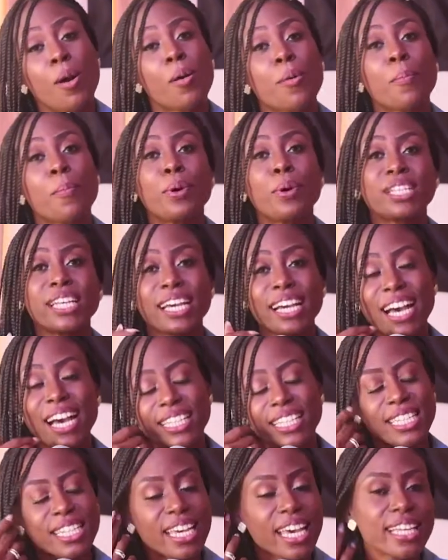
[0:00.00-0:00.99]
But the
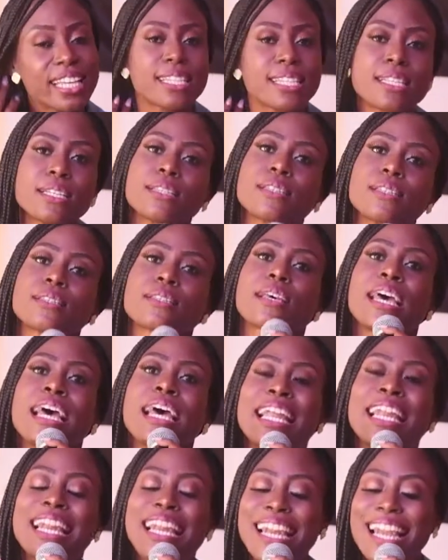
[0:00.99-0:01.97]
catch here is this
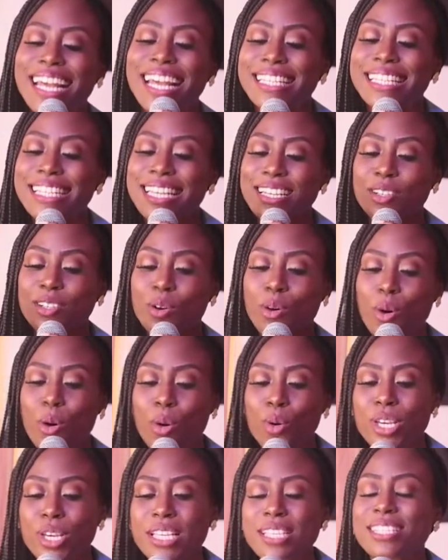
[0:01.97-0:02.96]
letting
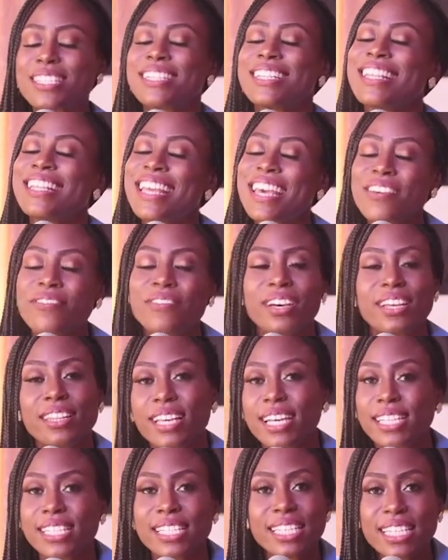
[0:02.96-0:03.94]
go is never
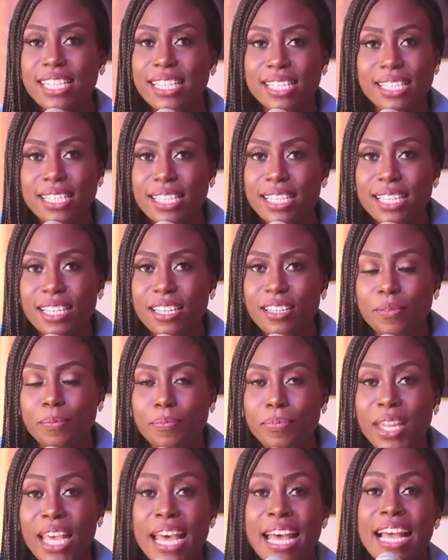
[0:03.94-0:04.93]
that easy.
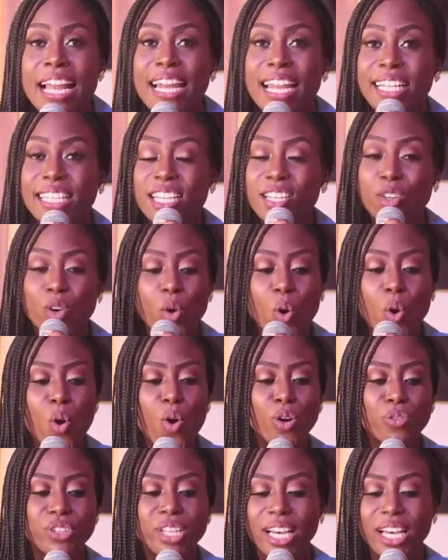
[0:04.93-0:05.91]
Letting
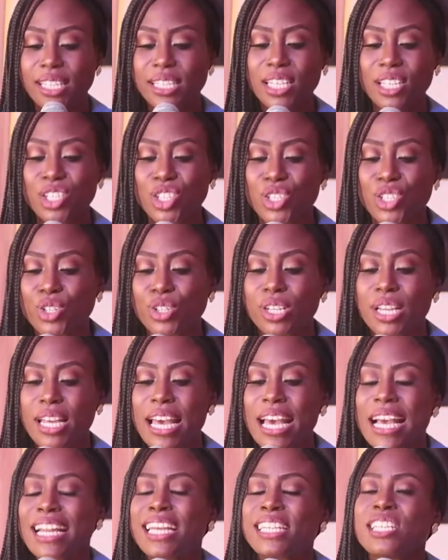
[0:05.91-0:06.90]
go of the addiction,
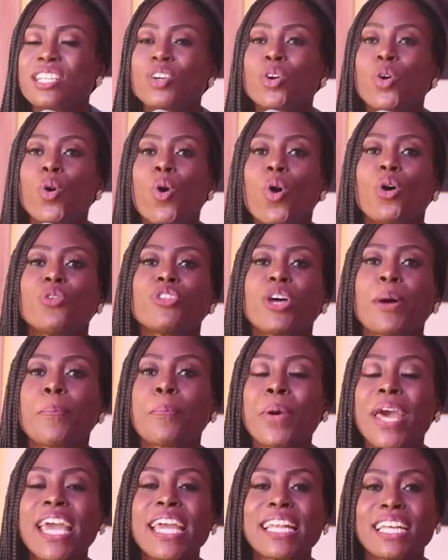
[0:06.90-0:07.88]
letting go of the
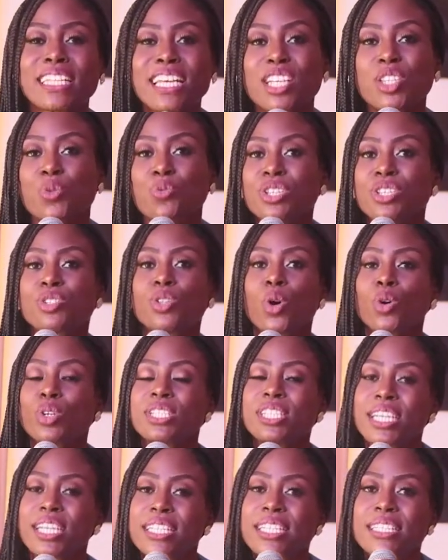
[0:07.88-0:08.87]
pain that has
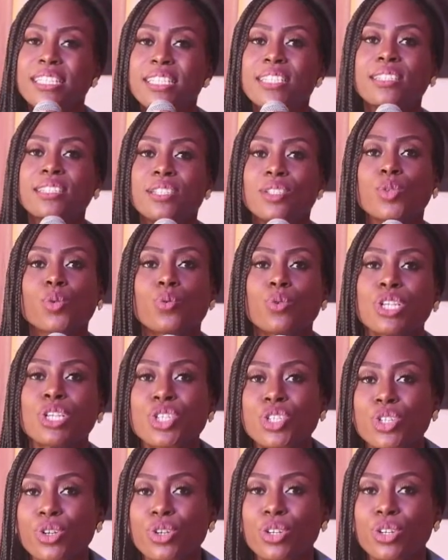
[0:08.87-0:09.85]
resulted in this
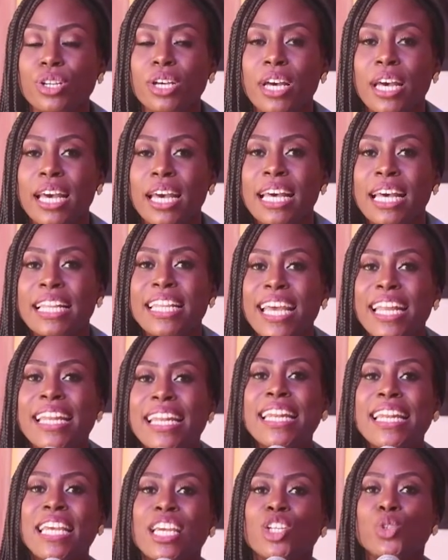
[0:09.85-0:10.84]
situation, they
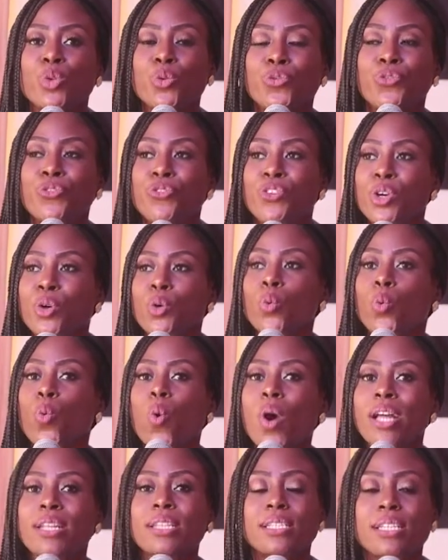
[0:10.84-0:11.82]
need to feel
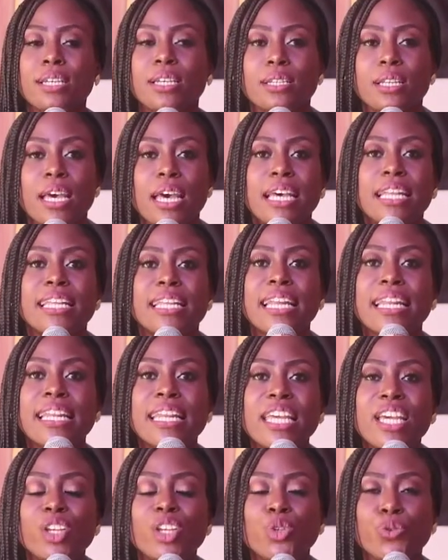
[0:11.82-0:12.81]
wanted. They
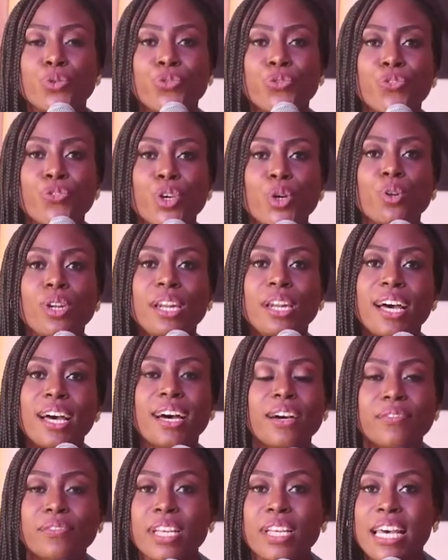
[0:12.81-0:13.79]
need to feel
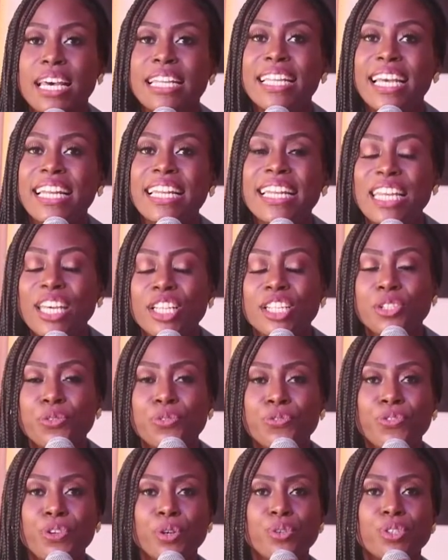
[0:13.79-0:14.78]
loved. They need to
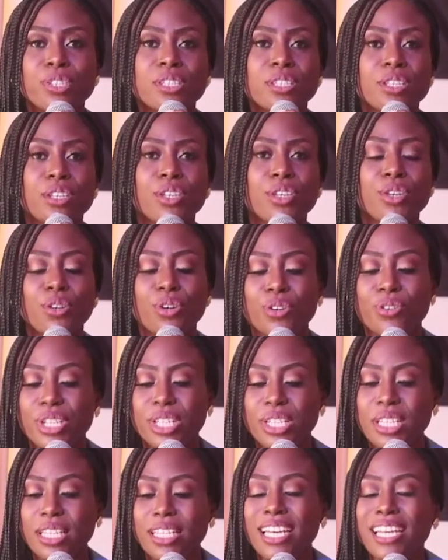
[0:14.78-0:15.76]
feel
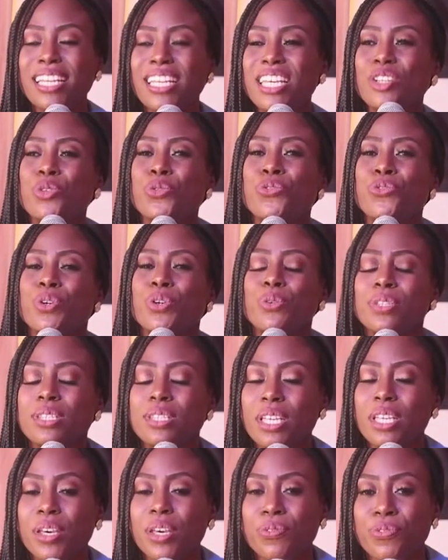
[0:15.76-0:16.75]
security. They need to feel
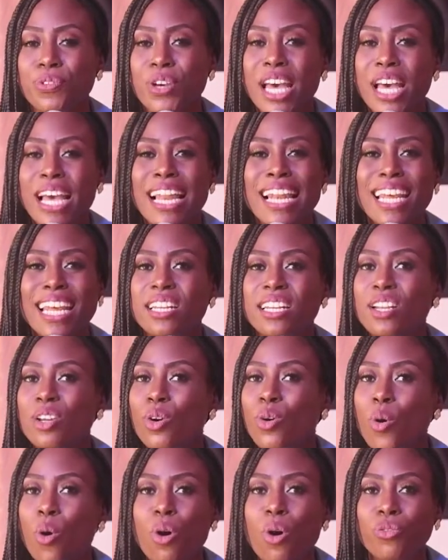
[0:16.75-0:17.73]
safe. Letting
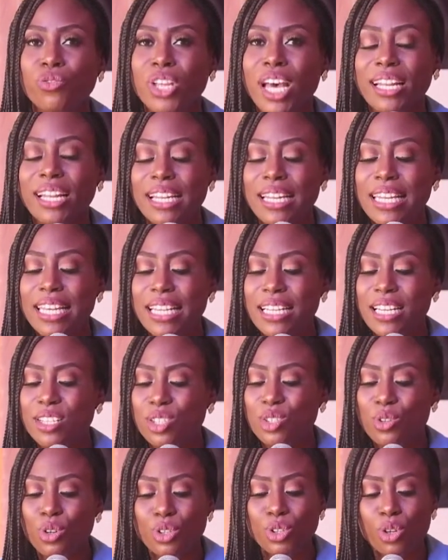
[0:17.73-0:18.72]
go of that need is
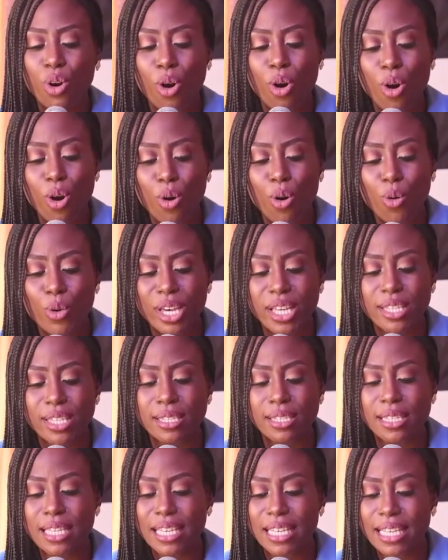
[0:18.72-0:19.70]
not
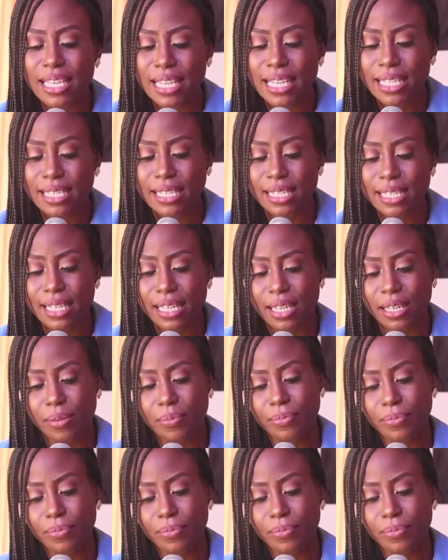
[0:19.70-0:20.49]
always easy.